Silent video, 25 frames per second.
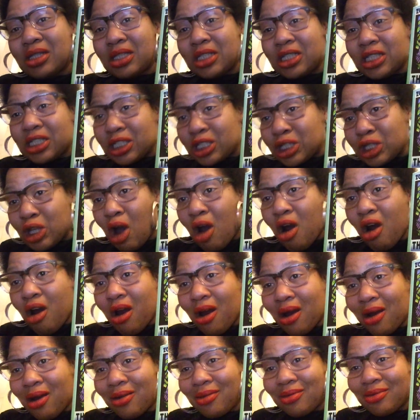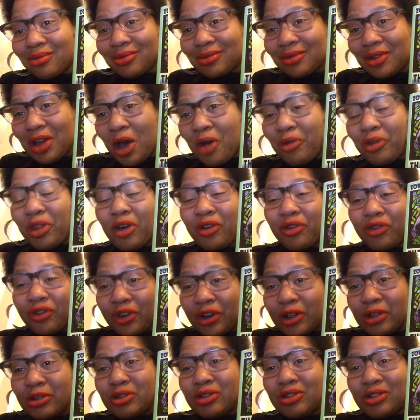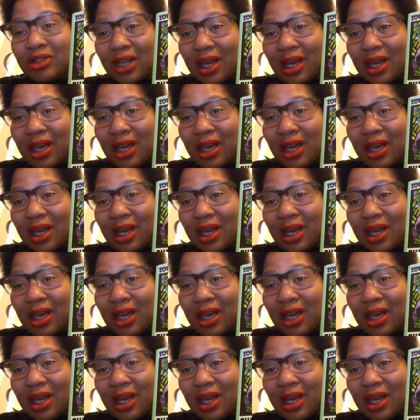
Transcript: the star of the first